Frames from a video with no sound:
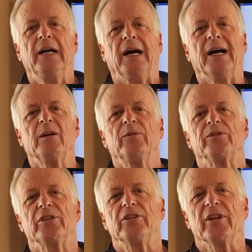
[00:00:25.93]
I would
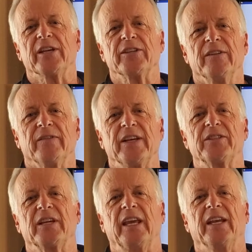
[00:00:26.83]
suggest
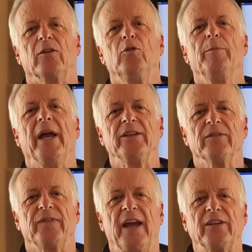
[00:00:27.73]
investigating who
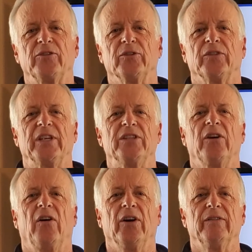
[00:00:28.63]
manufactured these
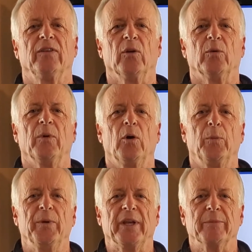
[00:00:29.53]
envelope
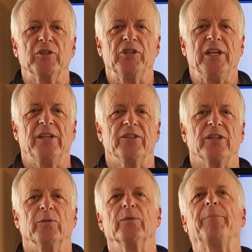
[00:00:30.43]
opening machines
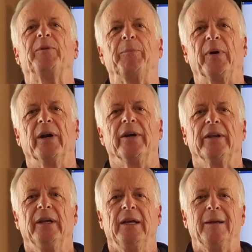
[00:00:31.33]
that ripped apart
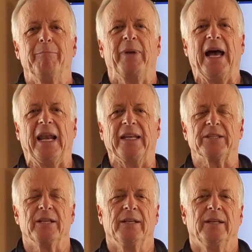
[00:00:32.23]

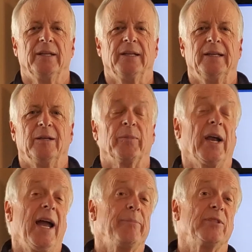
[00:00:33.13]
ballots.
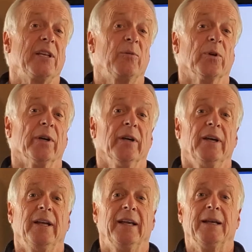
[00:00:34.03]
Perhaps they were
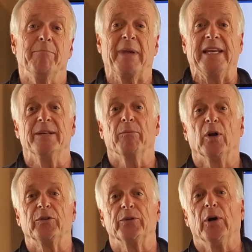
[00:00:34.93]
made in
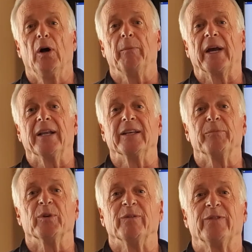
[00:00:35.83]
Montreal by a
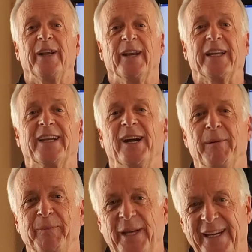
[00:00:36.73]
Liberal-friendly
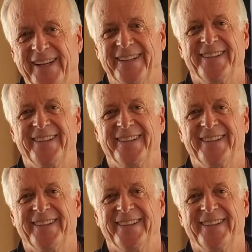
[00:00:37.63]
company.